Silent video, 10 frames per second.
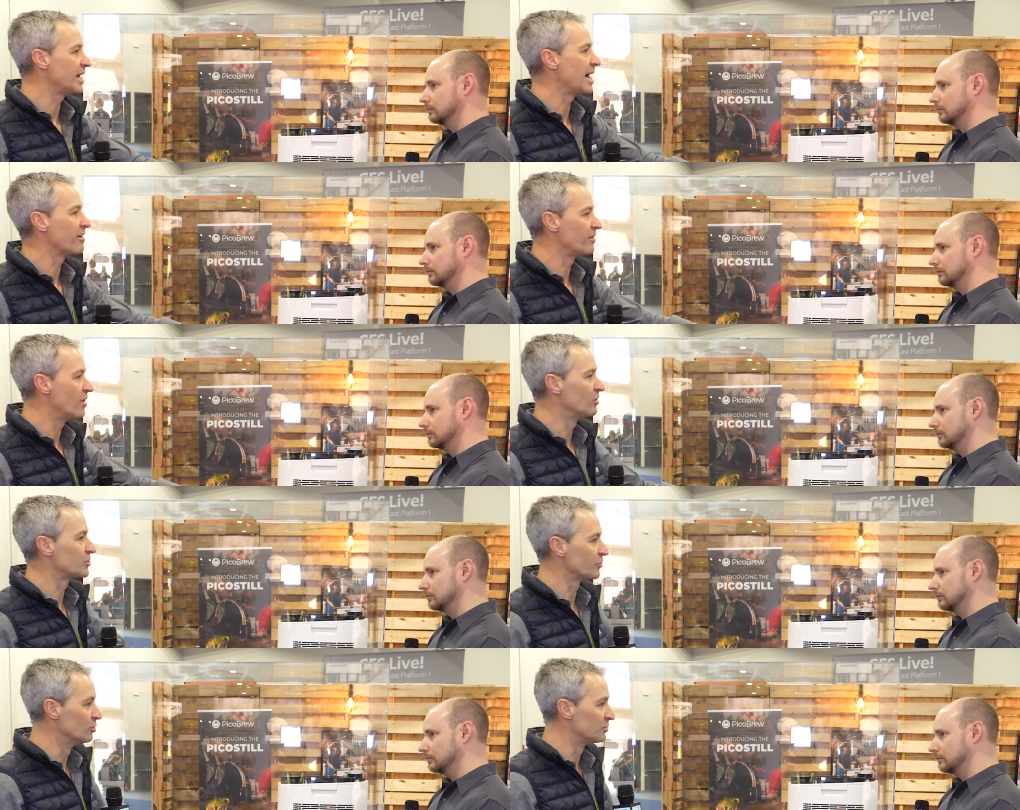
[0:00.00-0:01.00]
Speaker 1: the air in
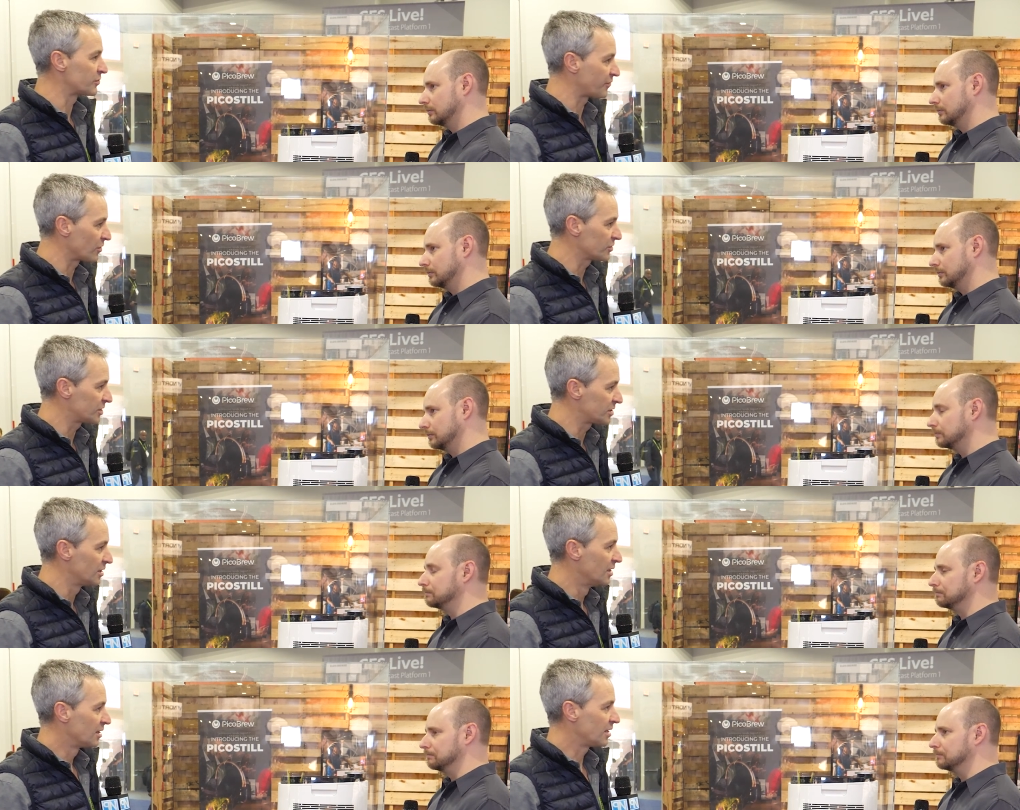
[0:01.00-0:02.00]
those rooms first,
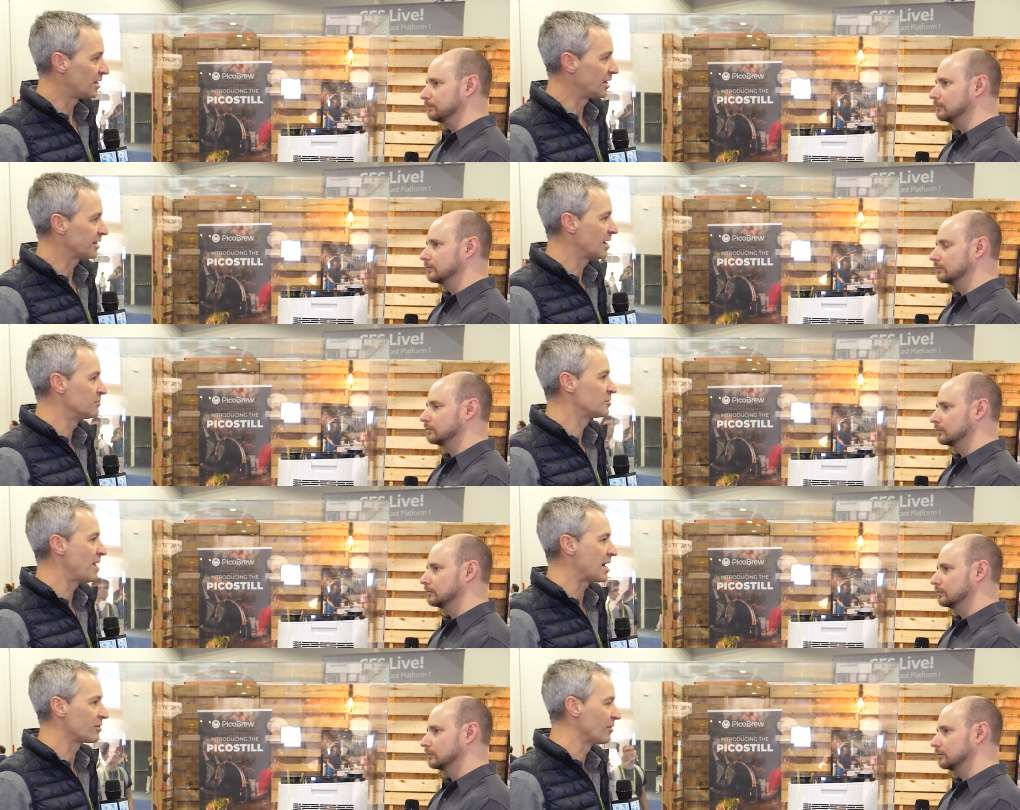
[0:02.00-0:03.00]
uh, comes
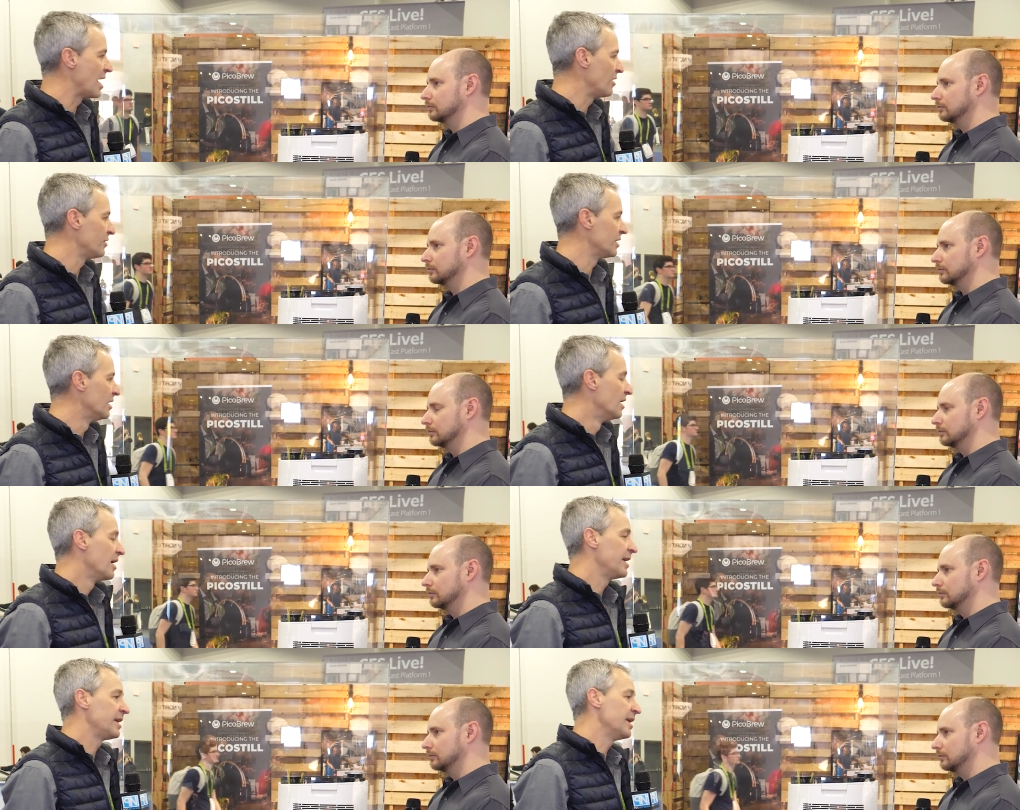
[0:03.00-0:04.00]
back around, and,
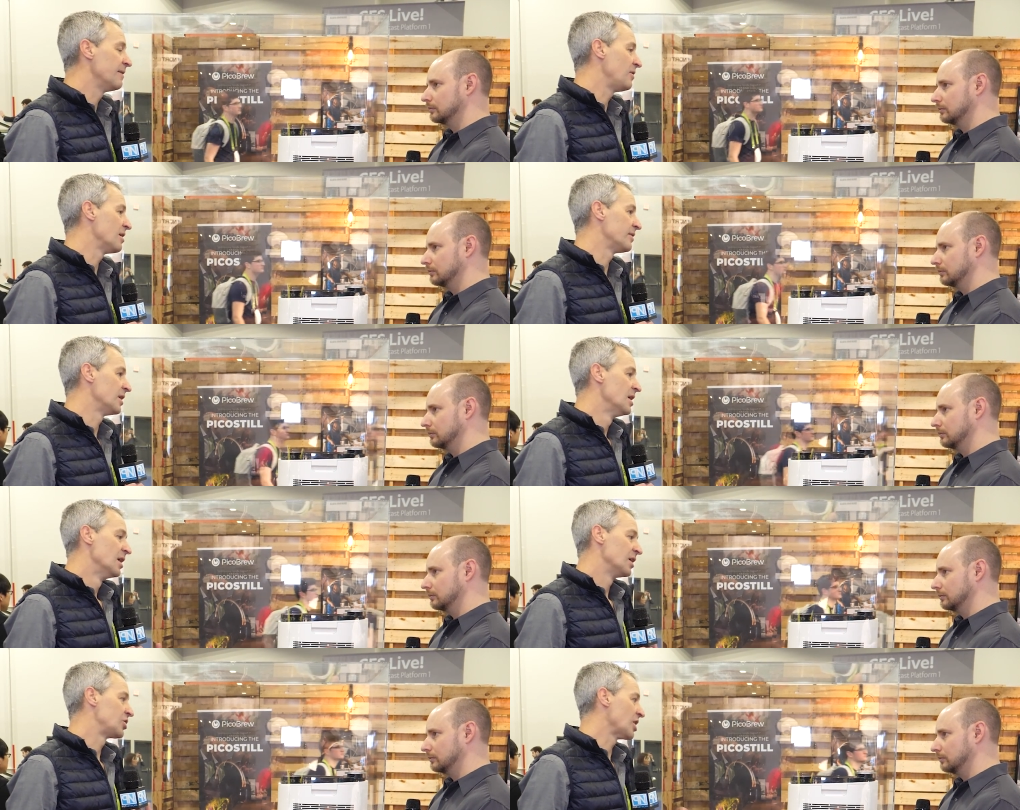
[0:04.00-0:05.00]
and again, if you have a,
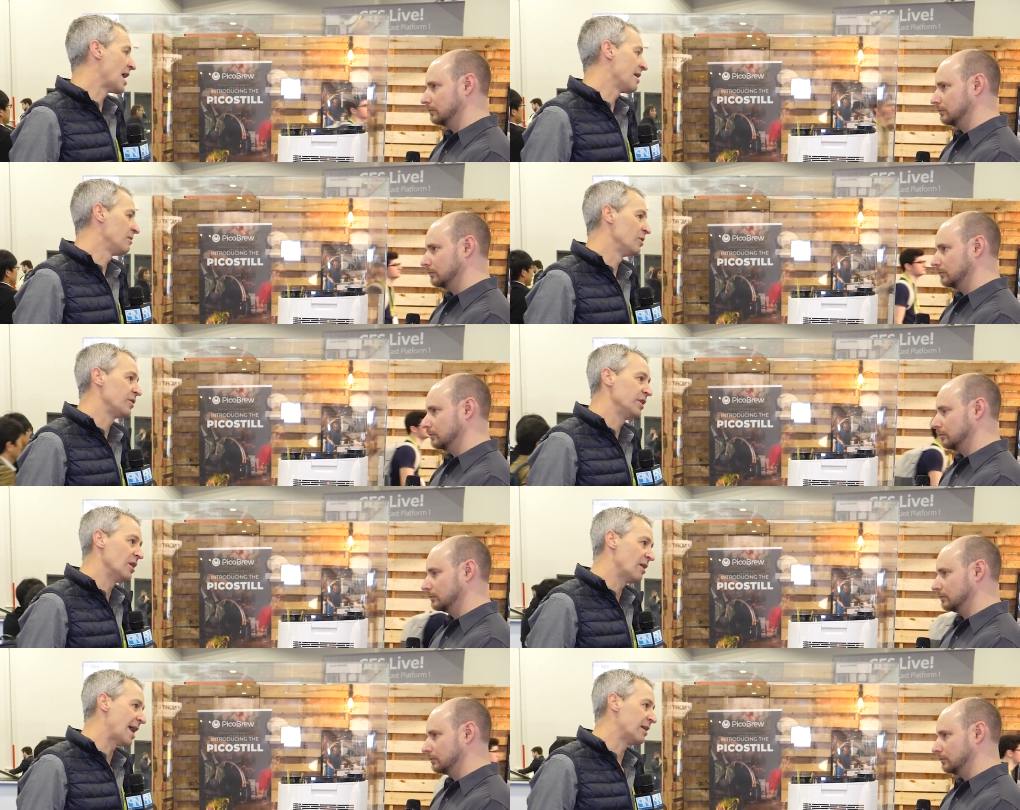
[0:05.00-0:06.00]
a child with you
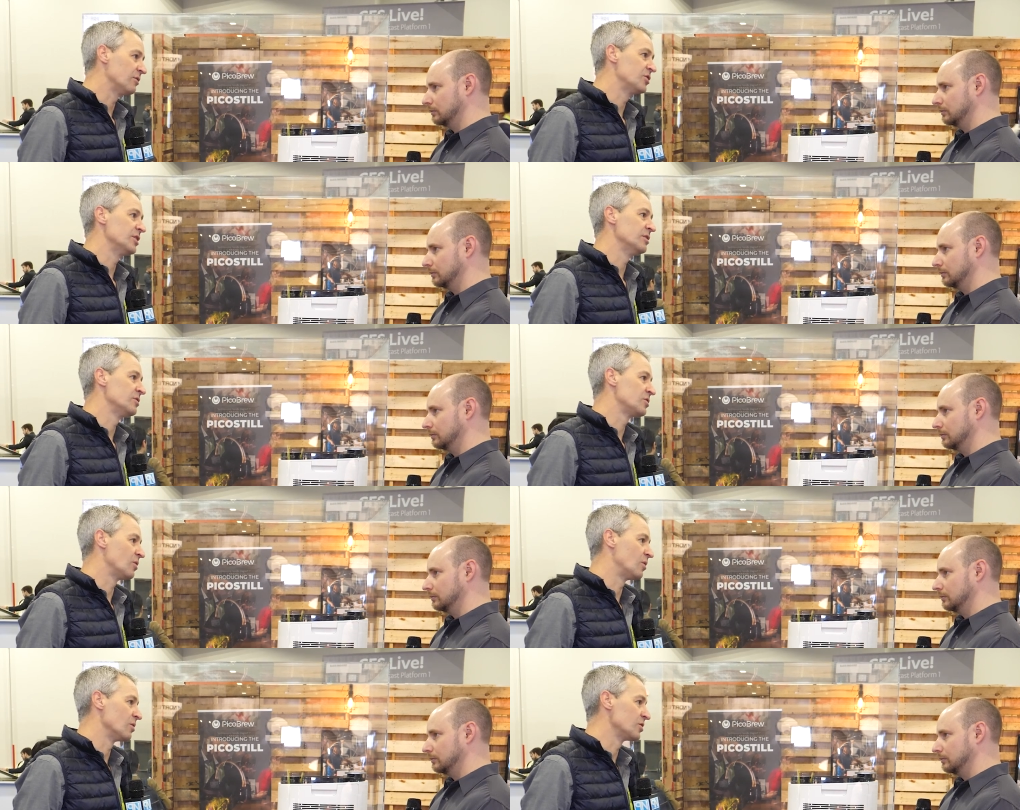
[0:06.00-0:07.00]
know allergens
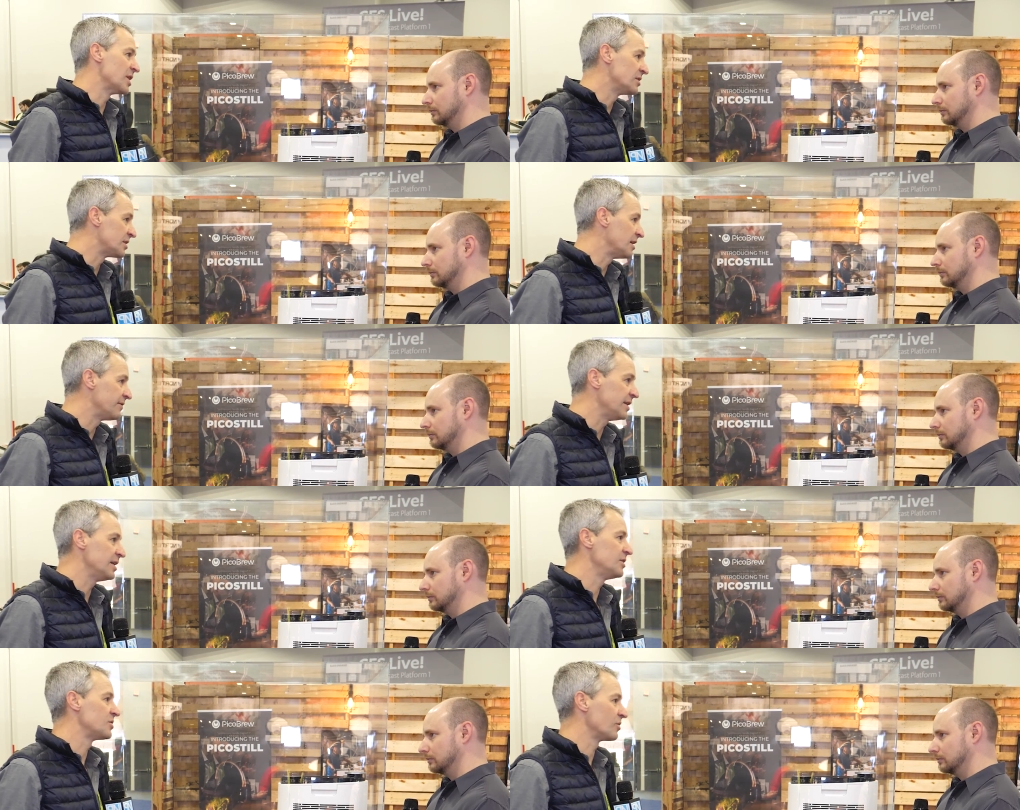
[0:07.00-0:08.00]
or
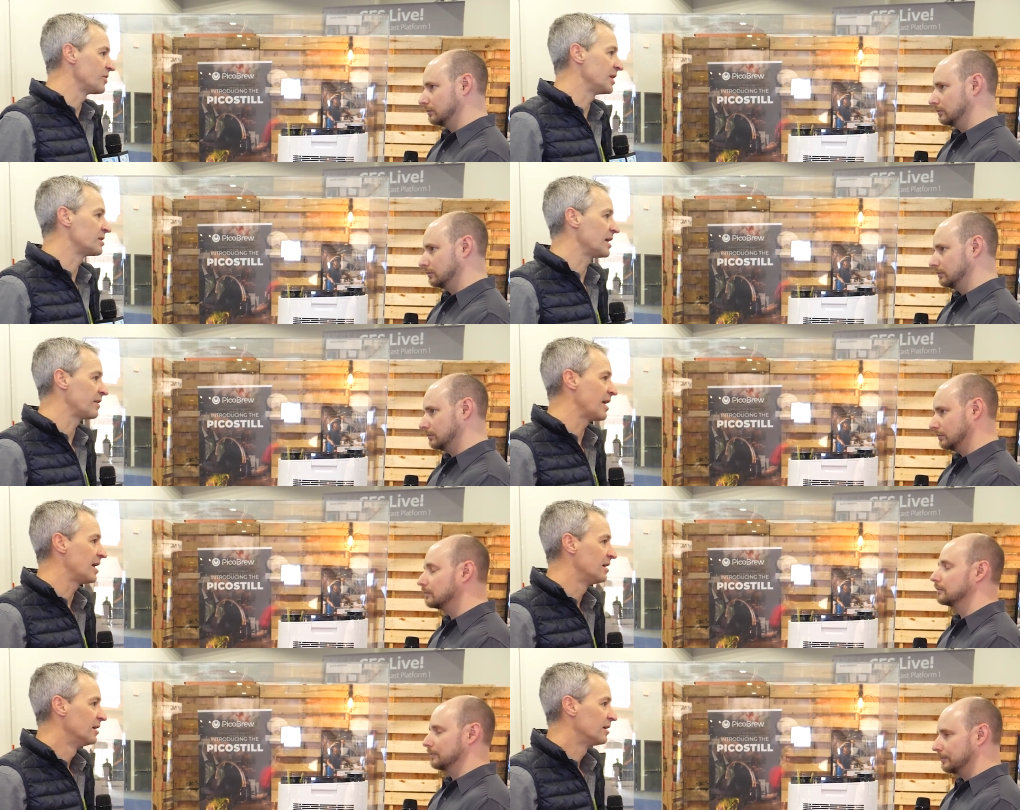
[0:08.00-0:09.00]
sensitivities or things like that,